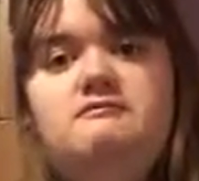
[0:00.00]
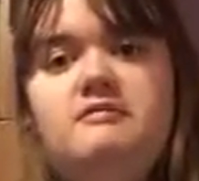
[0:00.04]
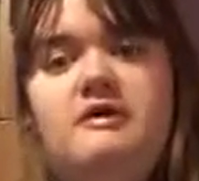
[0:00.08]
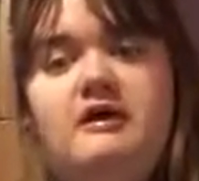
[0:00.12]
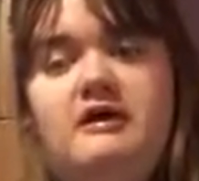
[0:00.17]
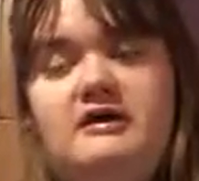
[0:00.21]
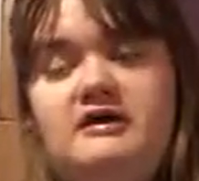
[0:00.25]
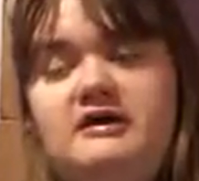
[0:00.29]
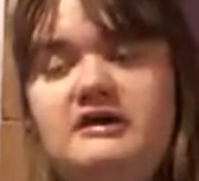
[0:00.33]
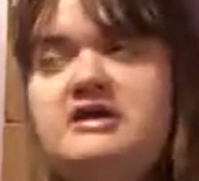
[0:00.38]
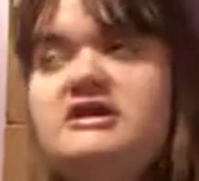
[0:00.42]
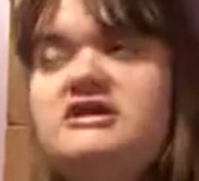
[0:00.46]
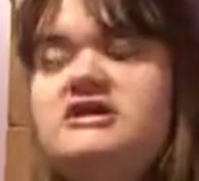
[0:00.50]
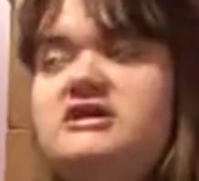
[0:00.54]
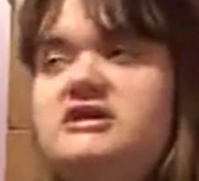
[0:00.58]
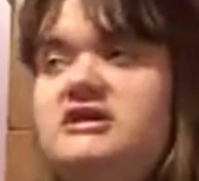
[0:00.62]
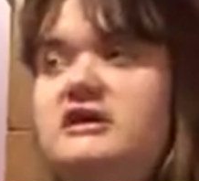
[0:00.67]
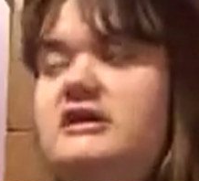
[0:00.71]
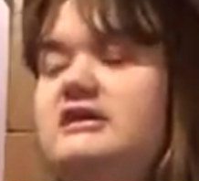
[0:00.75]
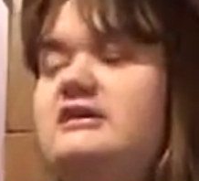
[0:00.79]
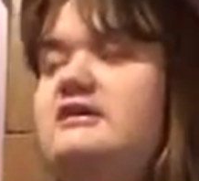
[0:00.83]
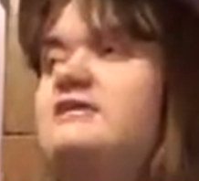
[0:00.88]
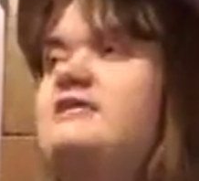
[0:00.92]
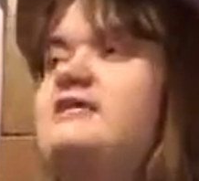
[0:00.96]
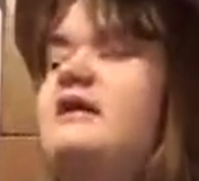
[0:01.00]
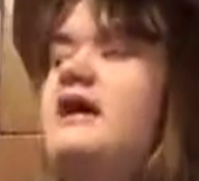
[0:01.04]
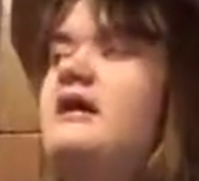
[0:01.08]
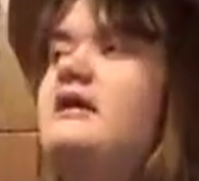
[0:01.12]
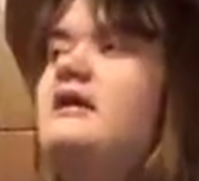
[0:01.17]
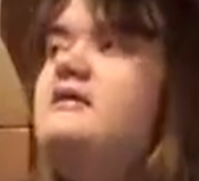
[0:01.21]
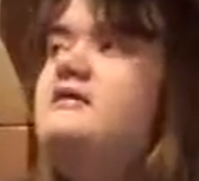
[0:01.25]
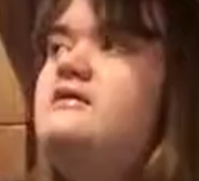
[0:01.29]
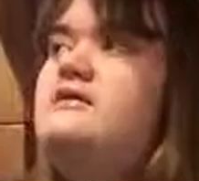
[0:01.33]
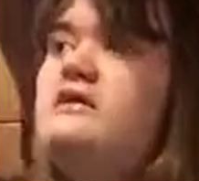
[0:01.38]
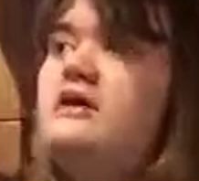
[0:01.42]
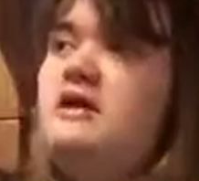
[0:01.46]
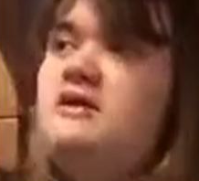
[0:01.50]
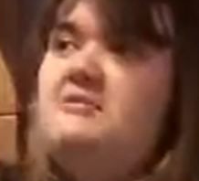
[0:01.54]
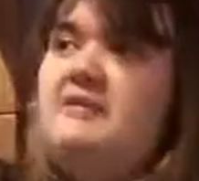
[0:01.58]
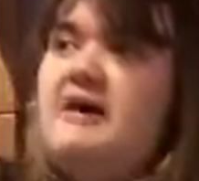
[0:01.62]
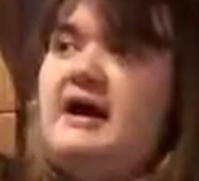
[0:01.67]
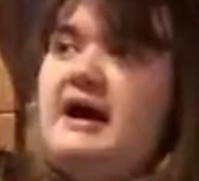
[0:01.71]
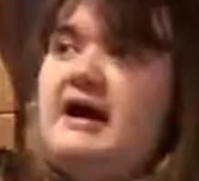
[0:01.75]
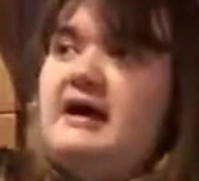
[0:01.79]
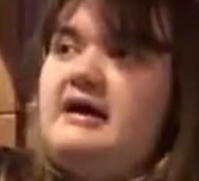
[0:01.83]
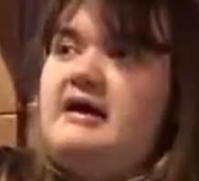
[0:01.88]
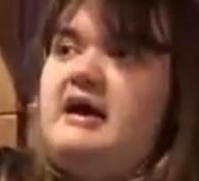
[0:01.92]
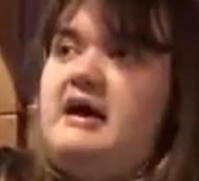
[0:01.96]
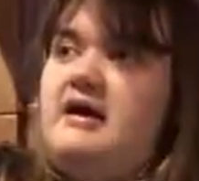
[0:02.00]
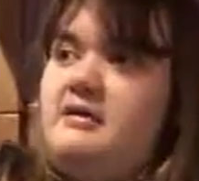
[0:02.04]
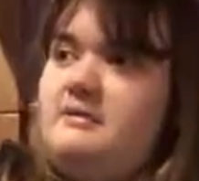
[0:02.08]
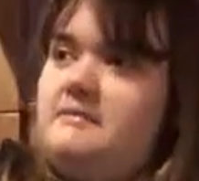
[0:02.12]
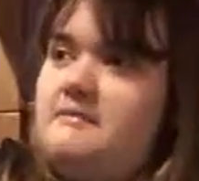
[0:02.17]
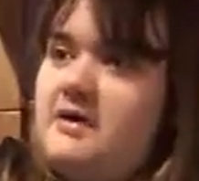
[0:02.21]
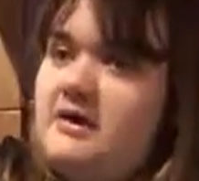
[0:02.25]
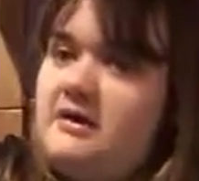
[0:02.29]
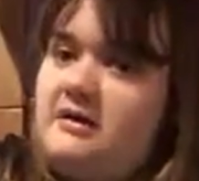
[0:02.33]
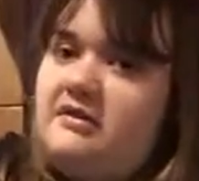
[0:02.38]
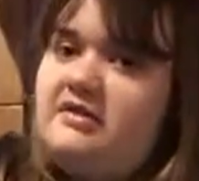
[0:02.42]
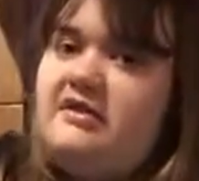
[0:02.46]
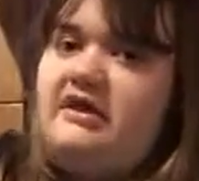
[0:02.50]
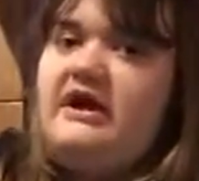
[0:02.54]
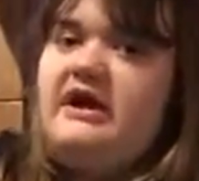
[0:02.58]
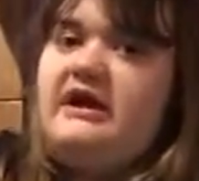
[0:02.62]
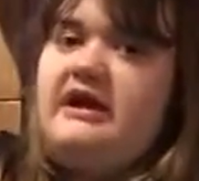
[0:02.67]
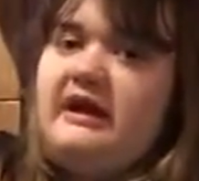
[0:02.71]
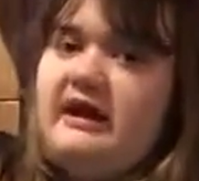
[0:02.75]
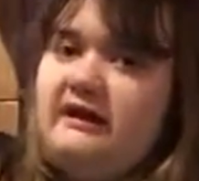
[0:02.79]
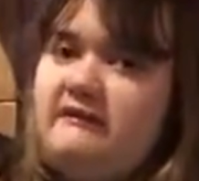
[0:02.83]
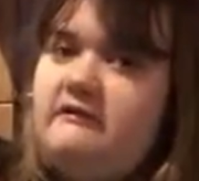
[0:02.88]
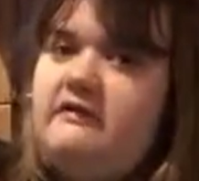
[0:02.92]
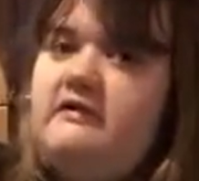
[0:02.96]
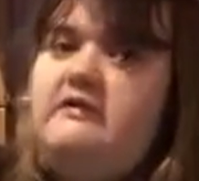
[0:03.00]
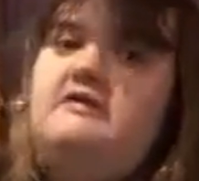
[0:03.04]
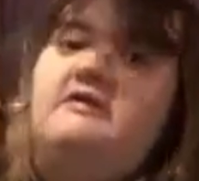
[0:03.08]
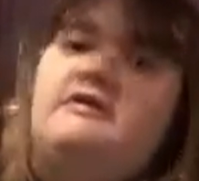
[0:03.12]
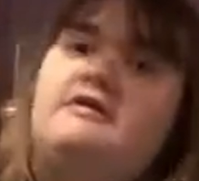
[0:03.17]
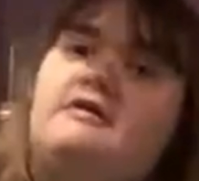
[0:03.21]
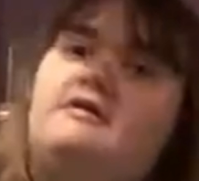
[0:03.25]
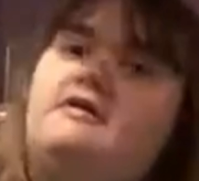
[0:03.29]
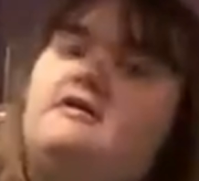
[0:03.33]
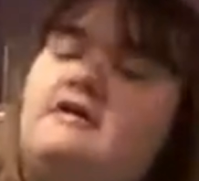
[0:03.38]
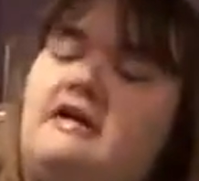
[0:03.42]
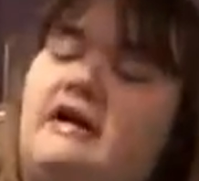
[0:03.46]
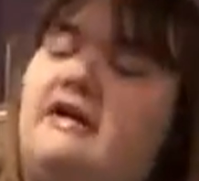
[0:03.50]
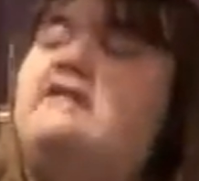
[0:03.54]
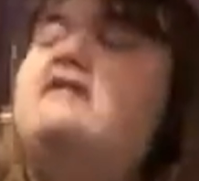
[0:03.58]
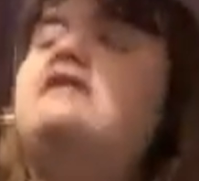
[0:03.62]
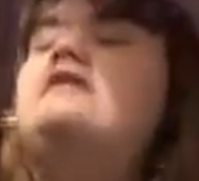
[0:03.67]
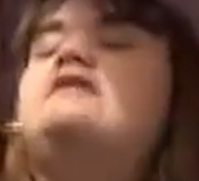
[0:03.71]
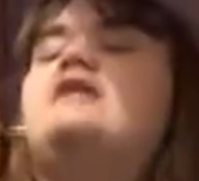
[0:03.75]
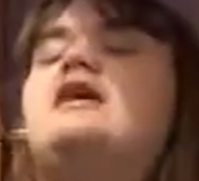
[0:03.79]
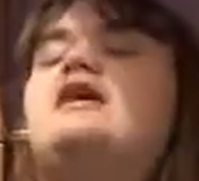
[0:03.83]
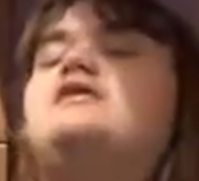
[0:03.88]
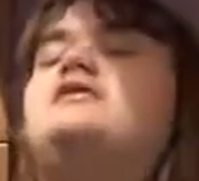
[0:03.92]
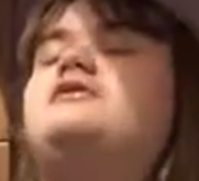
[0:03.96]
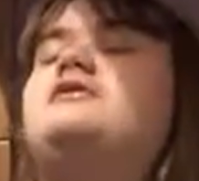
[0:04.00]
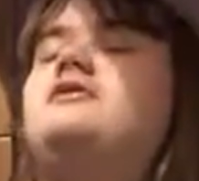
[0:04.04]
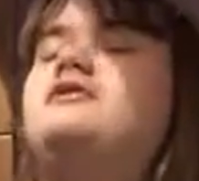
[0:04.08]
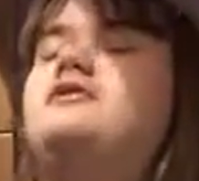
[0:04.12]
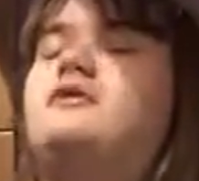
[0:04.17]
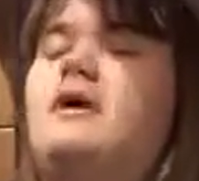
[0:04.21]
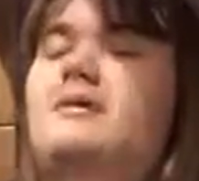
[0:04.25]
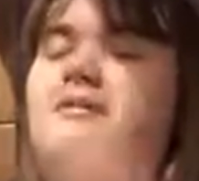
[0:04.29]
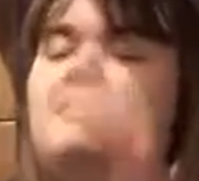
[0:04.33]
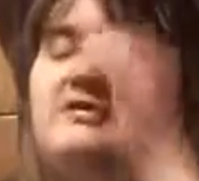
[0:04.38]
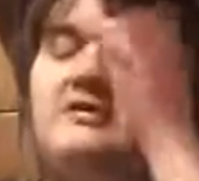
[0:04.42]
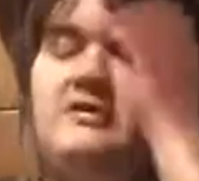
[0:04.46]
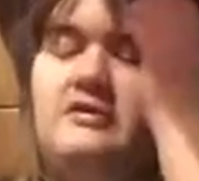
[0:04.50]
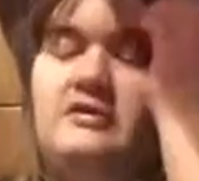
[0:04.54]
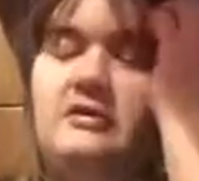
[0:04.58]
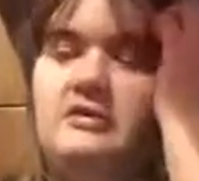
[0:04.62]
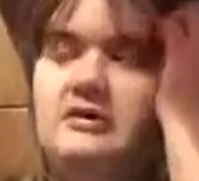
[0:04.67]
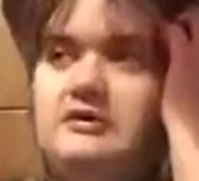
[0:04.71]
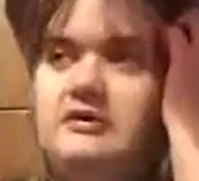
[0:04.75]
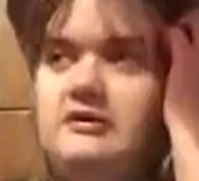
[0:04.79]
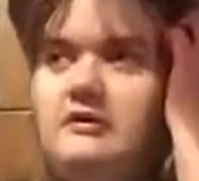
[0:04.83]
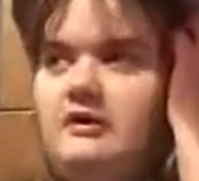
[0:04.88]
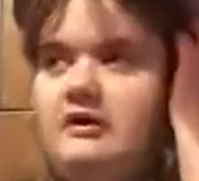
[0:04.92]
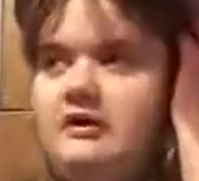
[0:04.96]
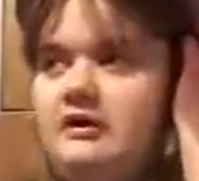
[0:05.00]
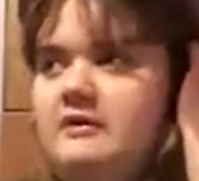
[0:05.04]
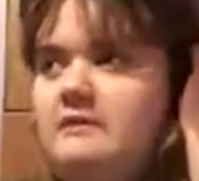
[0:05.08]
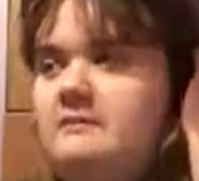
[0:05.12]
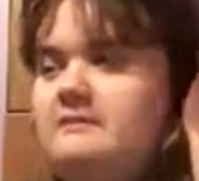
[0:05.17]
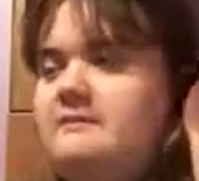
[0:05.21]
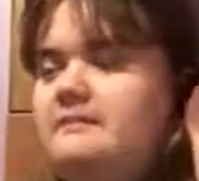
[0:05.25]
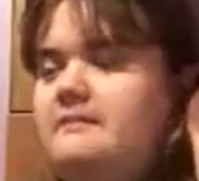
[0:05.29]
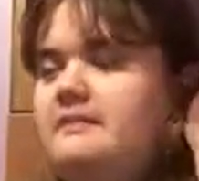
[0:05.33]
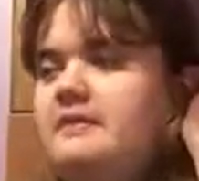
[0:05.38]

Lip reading: initially decided to go back and marathon every single classic Doctor Who episode in order.